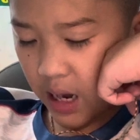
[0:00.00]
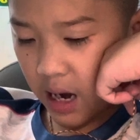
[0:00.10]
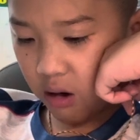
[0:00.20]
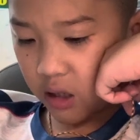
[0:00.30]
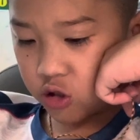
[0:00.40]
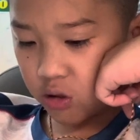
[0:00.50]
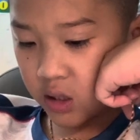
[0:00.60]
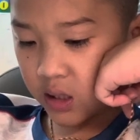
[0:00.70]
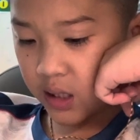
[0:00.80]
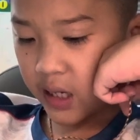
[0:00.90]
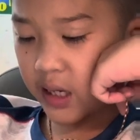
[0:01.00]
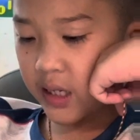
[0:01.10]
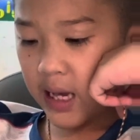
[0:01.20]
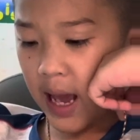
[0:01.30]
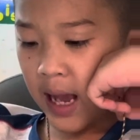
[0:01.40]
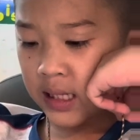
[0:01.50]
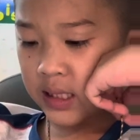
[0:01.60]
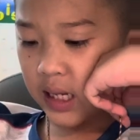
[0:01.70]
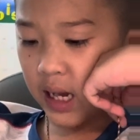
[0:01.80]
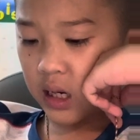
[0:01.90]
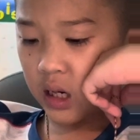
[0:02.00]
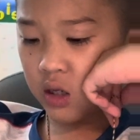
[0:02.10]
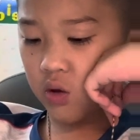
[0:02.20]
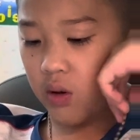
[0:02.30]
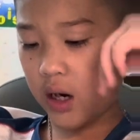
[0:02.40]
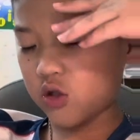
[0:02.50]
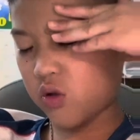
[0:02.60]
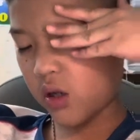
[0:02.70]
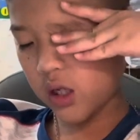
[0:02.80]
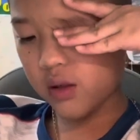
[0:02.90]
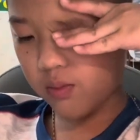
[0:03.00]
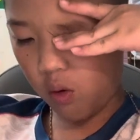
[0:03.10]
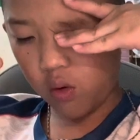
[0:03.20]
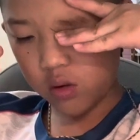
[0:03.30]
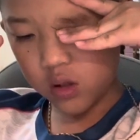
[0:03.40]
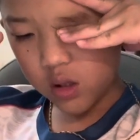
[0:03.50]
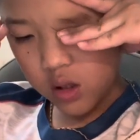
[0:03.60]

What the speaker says: electricity, gas, and underground transport